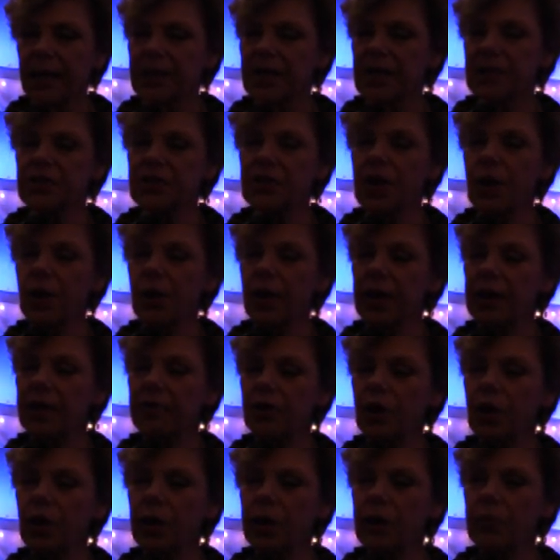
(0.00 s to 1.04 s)
There's no way of
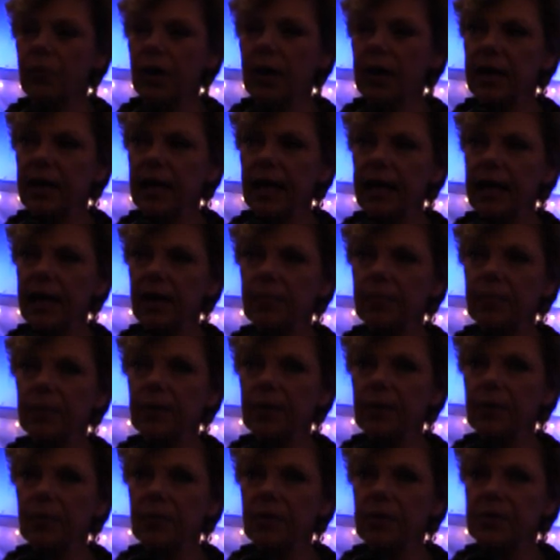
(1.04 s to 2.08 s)
knowing right now.
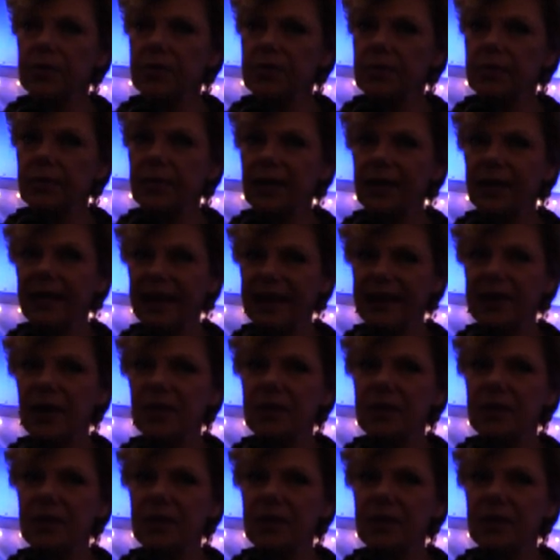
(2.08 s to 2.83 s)
I